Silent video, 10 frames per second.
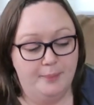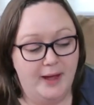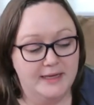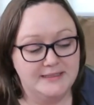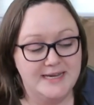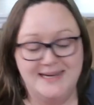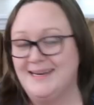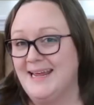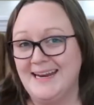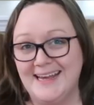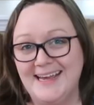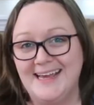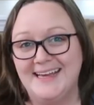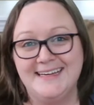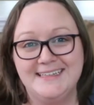But
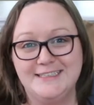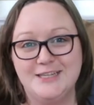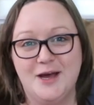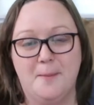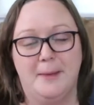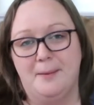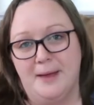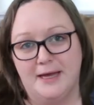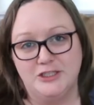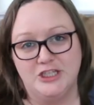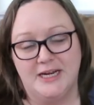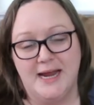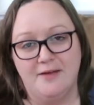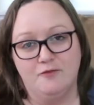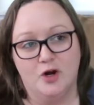knitting is my passion
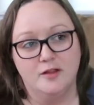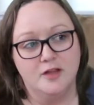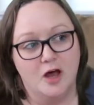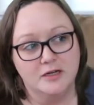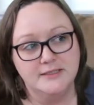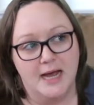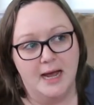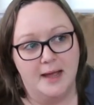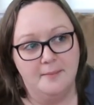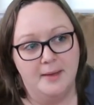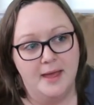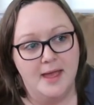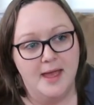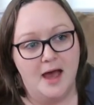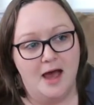and for a long time
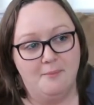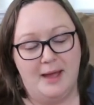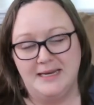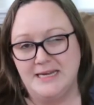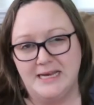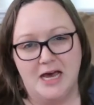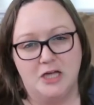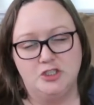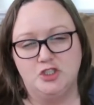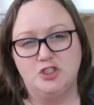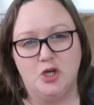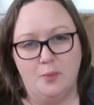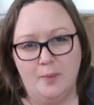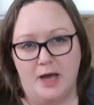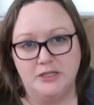um, I knit
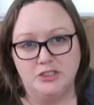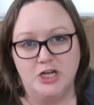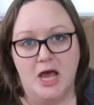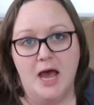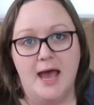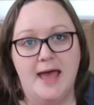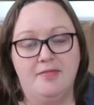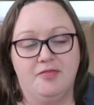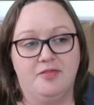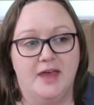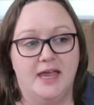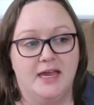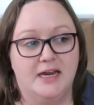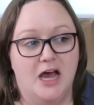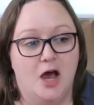so much. And
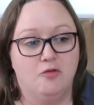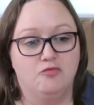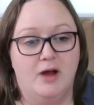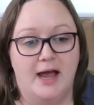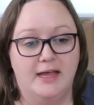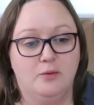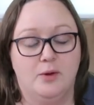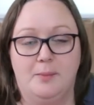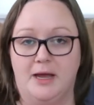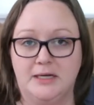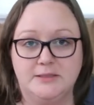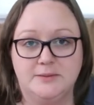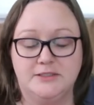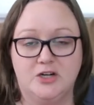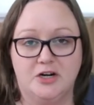then uh, right when my
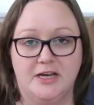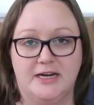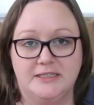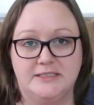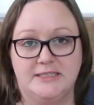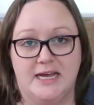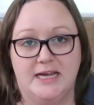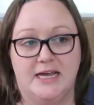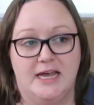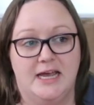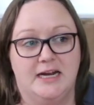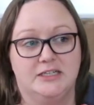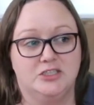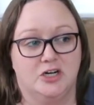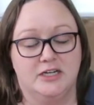husband started getting sick and
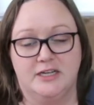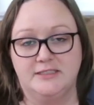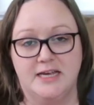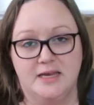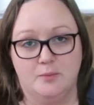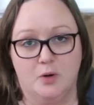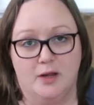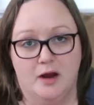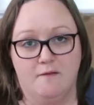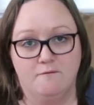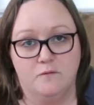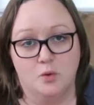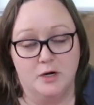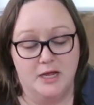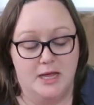I started taking more care
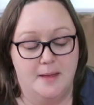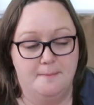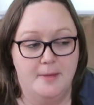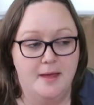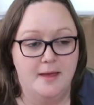for him,